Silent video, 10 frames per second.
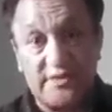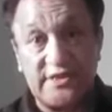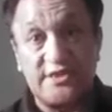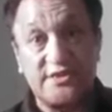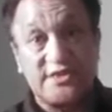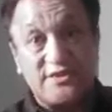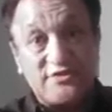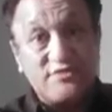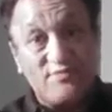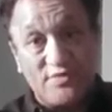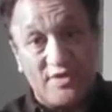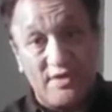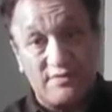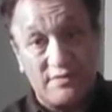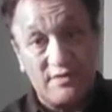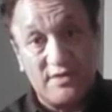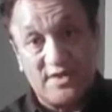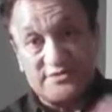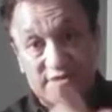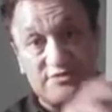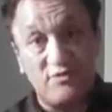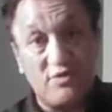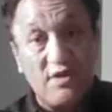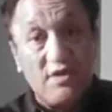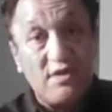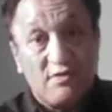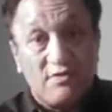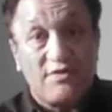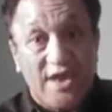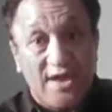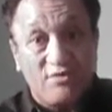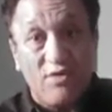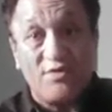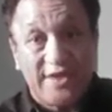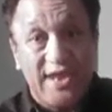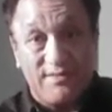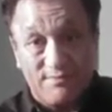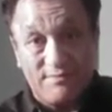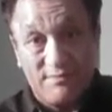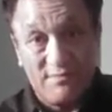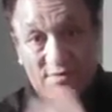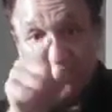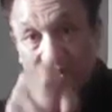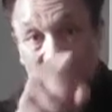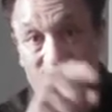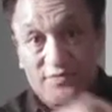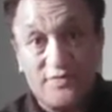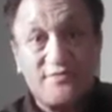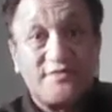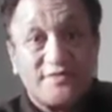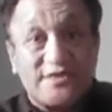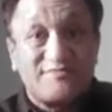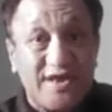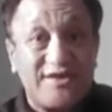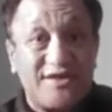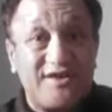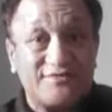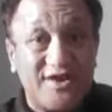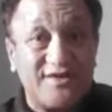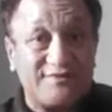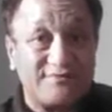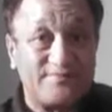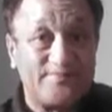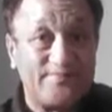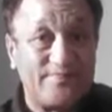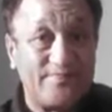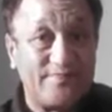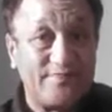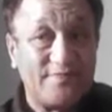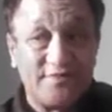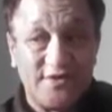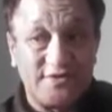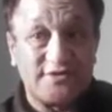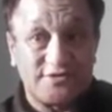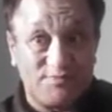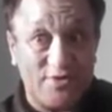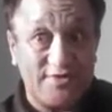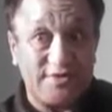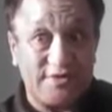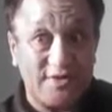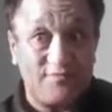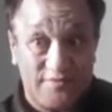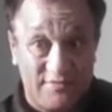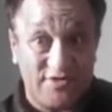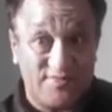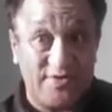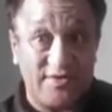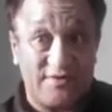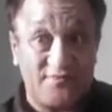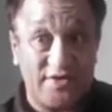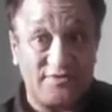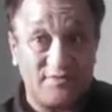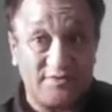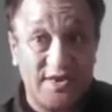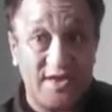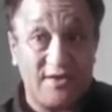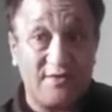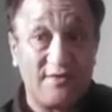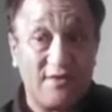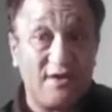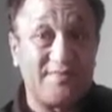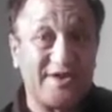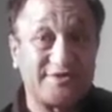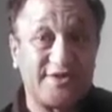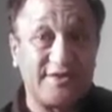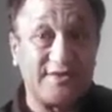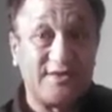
Neither can you, Puahue. I've seen your korako name on this Manukau title. I just spotted it. I'm just putting it on Facebook now, on my site.